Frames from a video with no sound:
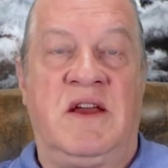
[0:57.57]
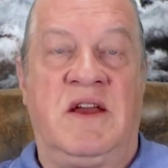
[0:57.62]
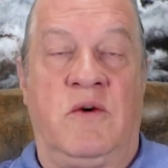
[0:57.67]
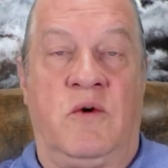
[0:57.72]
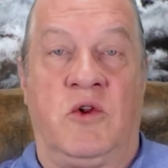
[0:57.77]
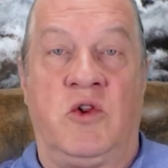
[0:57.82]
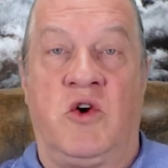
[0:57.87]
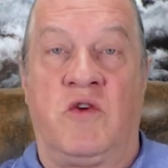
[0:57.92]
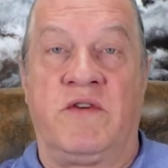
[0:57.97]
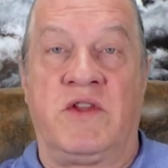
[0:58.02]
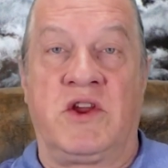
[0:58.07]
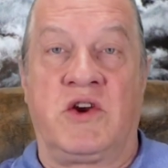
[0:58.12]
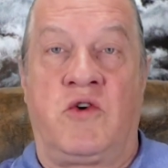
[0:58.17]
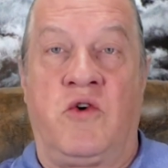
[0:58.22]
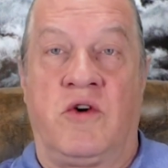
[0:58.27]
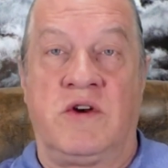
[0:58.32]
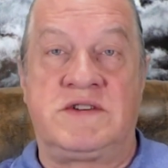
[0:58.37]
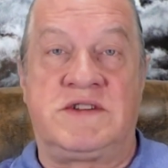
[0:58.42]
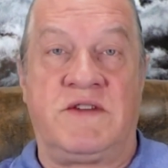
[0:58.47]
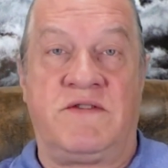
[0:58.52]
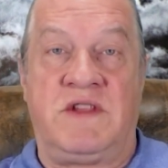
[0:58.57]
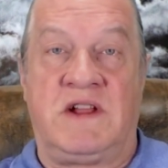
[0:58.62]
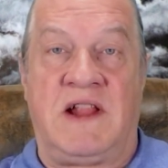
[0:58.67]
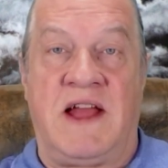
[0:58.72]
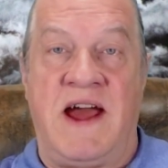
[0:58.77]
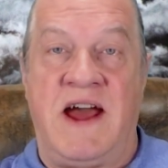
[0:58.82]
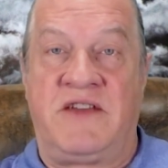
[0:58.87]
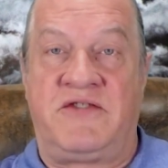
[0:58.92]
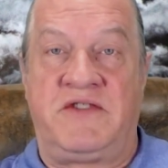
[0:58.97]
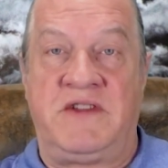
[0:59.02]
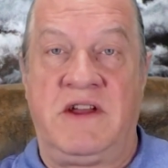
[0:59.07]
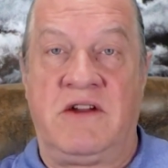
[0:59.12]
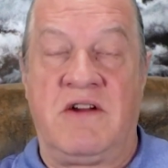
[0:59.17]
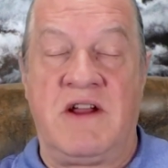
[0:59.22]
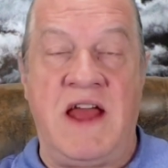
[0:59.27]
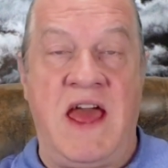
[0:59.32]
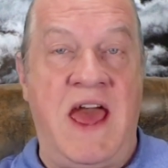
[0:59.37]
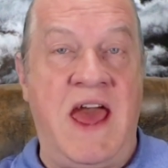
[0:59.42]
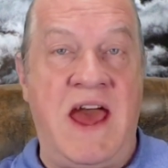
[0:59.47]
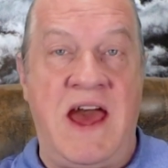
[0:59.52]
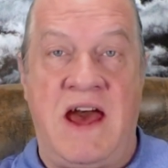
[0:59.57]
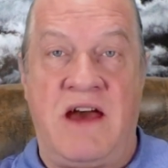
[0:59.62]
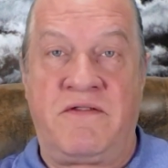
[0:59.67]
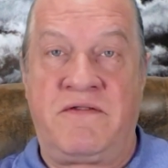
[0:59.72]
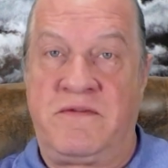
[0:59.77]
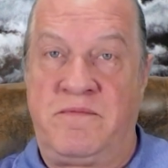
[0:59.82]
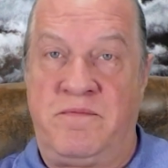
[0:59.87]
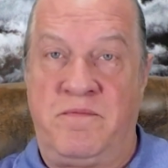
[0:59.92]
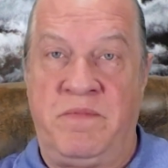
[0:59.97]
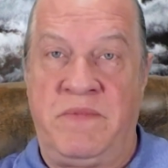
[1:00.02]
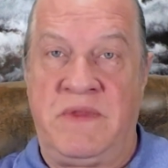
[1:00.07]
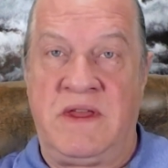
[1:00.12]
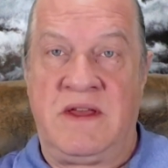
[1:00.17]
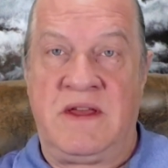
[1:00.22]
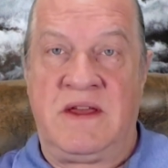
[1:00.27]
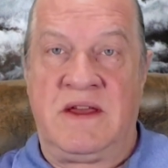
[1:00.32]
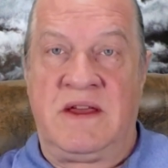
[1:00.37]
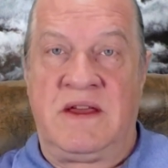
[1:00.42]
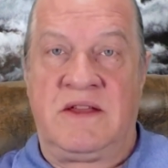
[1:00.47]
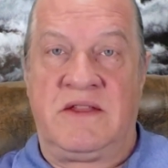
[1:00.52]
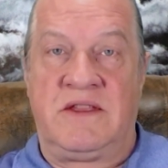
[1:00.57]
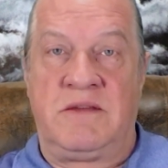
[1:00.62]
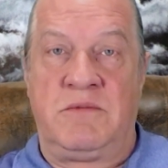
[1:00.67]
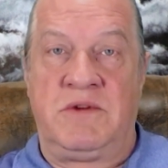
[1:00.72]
Well, over the course of the last year and a half, the